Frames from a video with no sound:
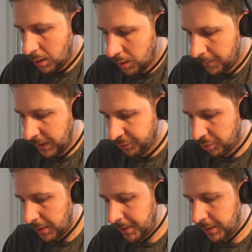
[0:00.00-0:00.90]
Bilge
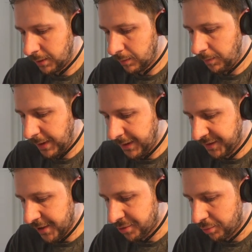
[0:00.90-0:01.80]
Warden,
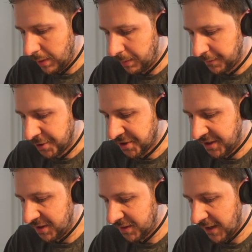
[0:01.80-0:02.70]
play/reap. If the
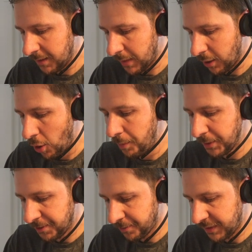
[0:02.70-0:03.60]
tide is high, my
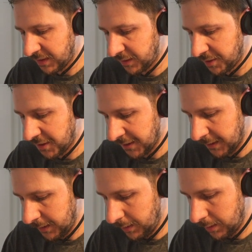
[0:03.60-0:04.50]
opponent raises the tide.